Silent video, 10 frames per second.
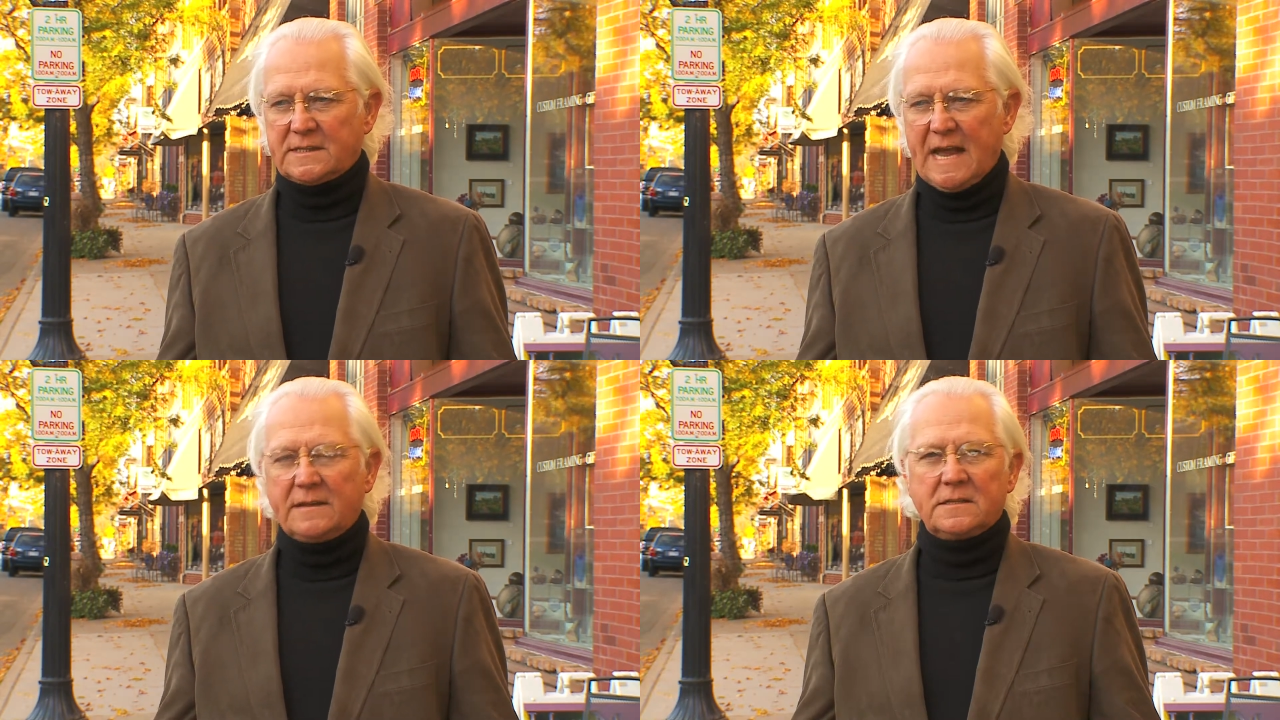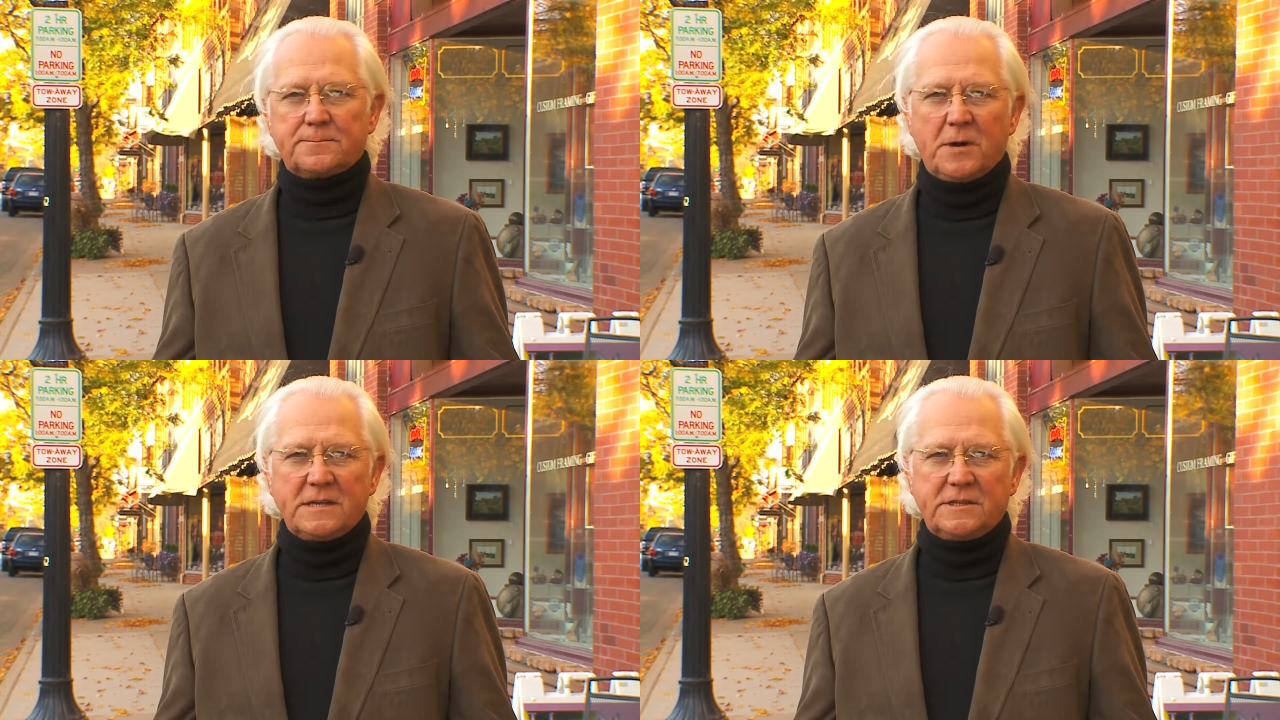can this
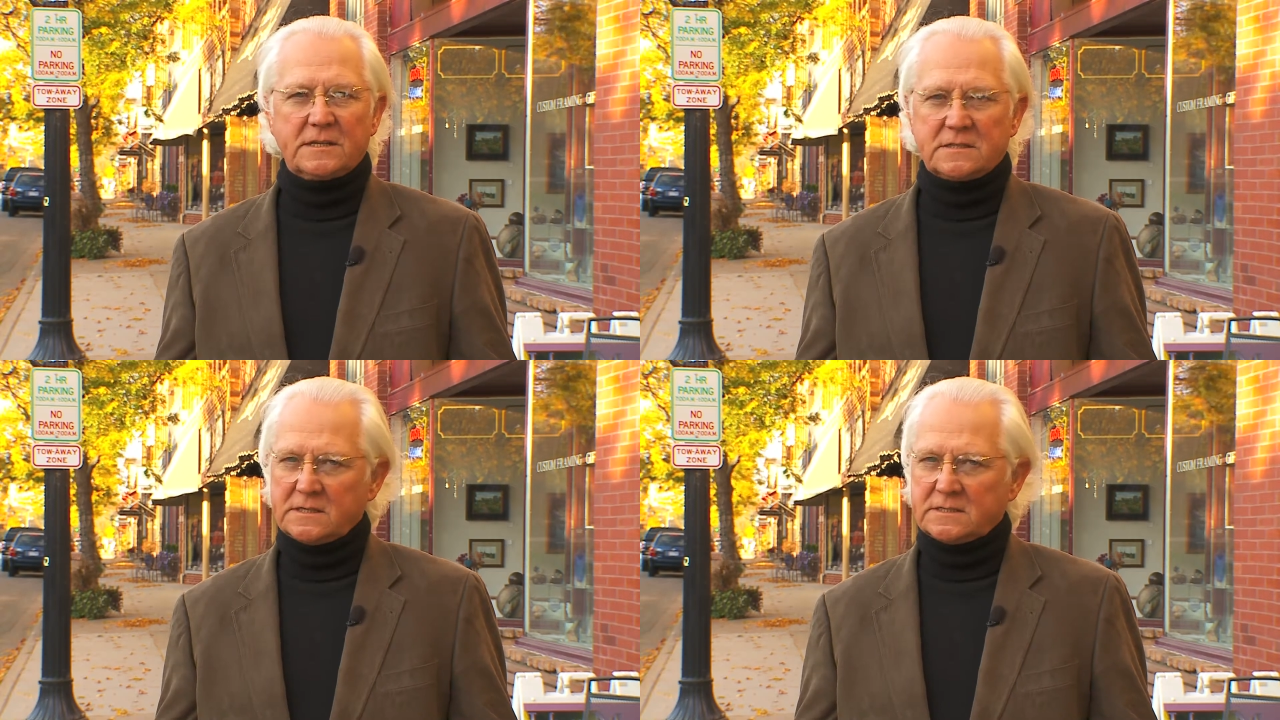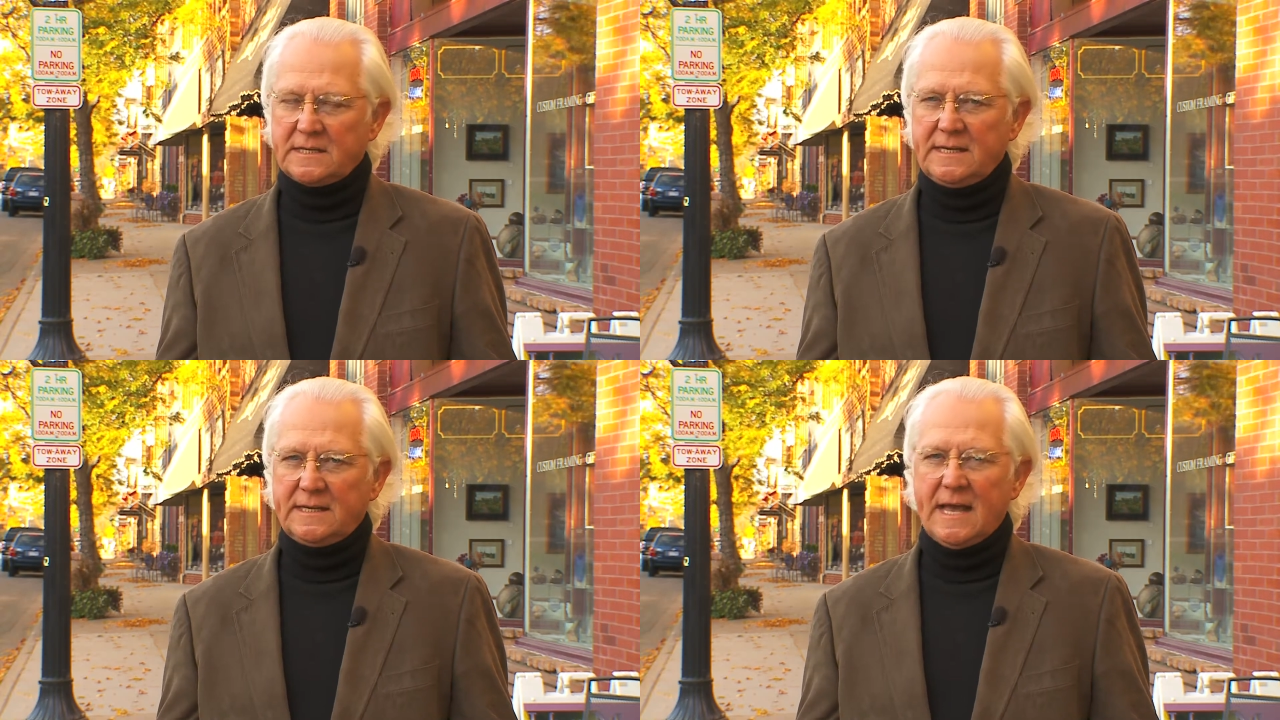project
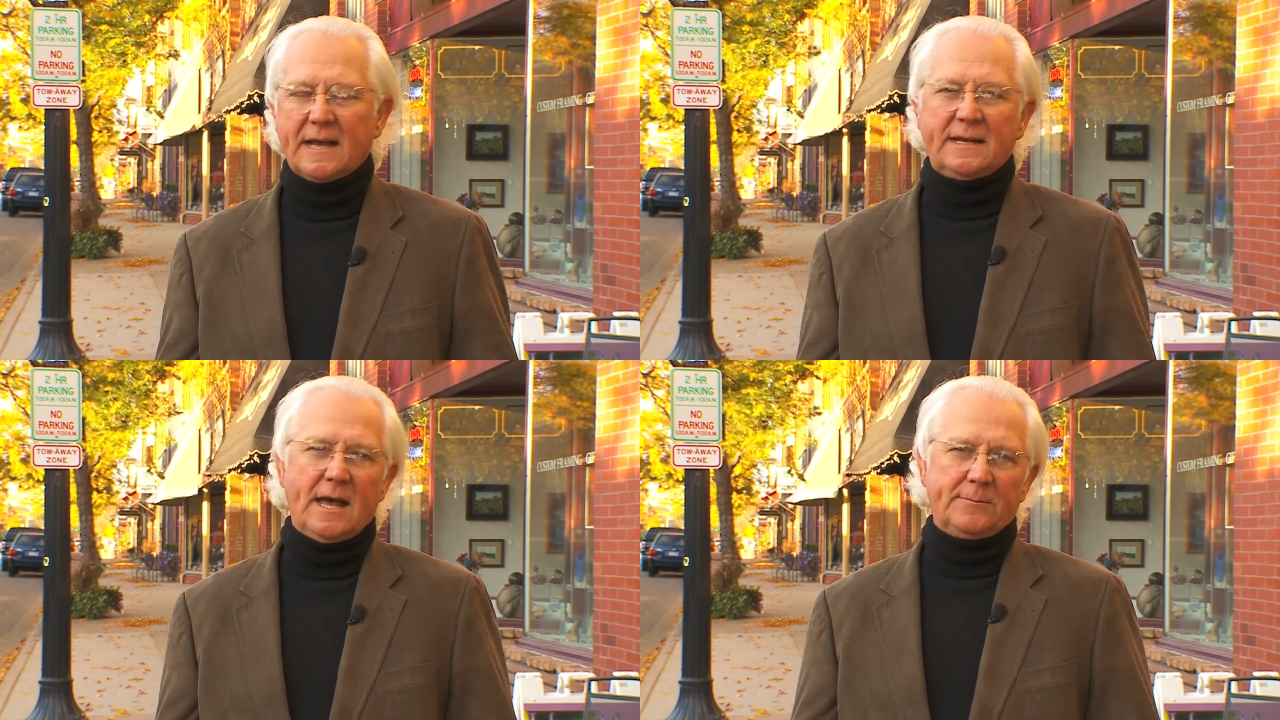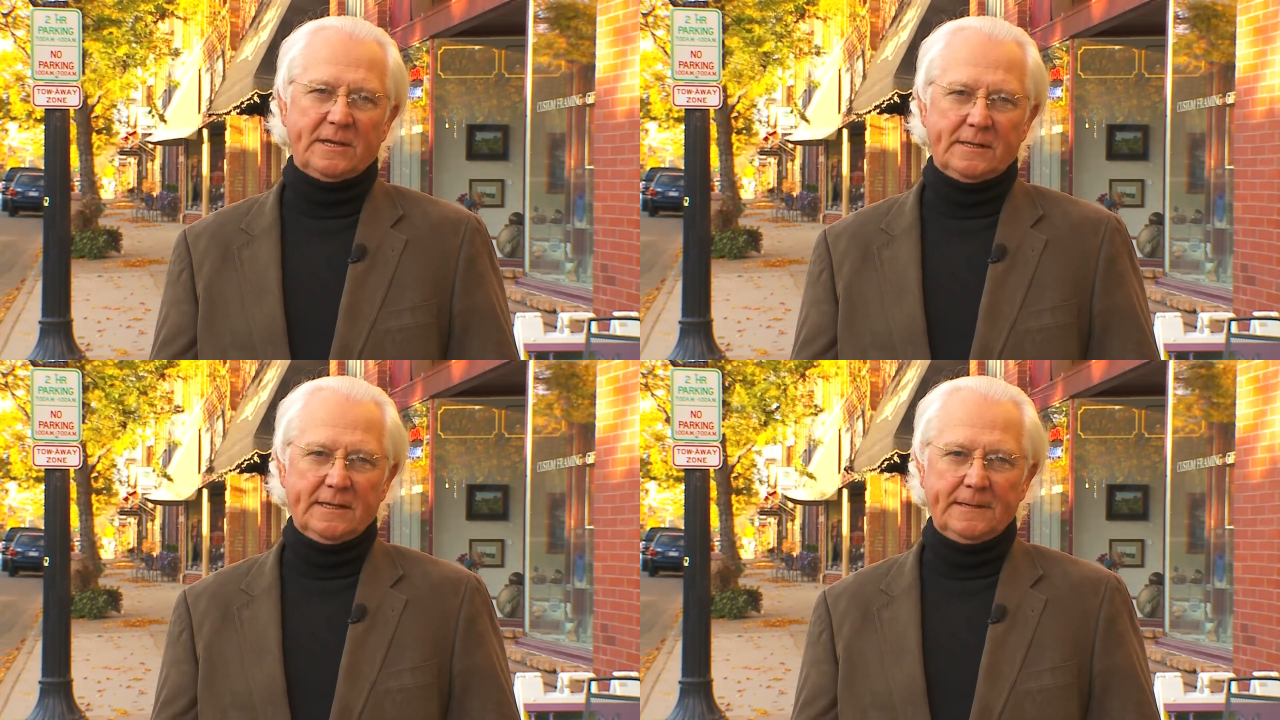succeed
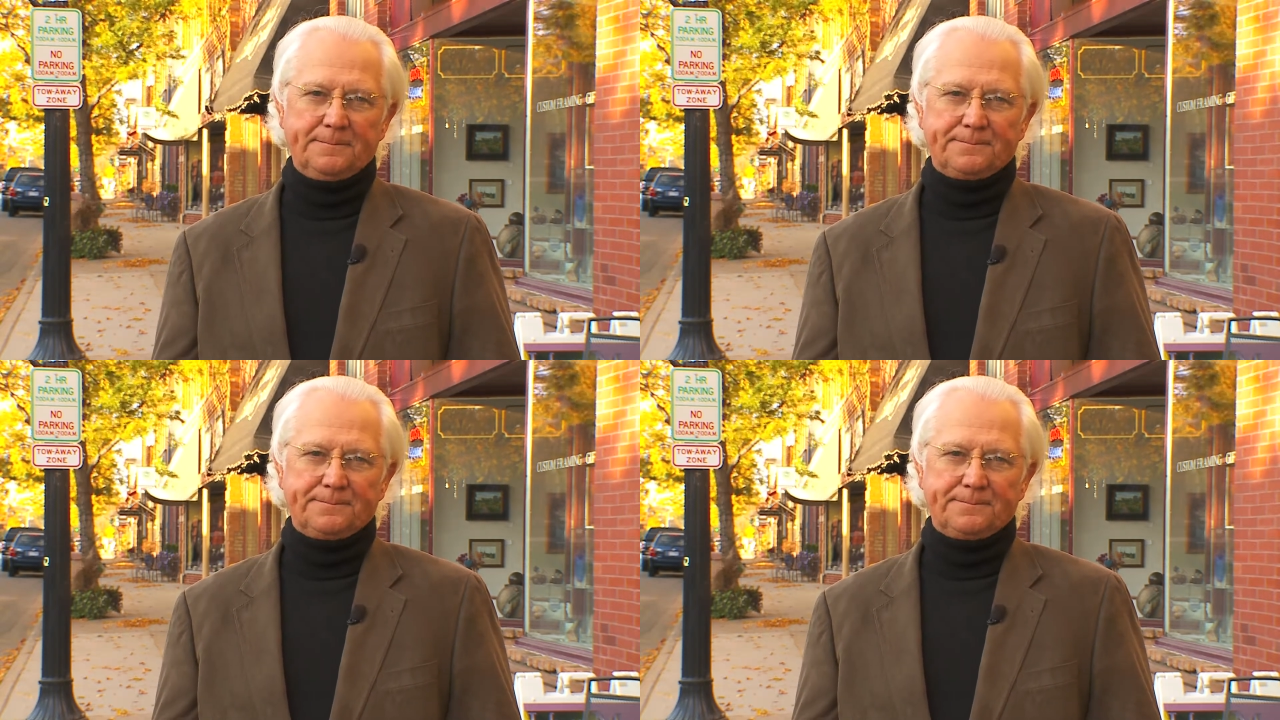economically?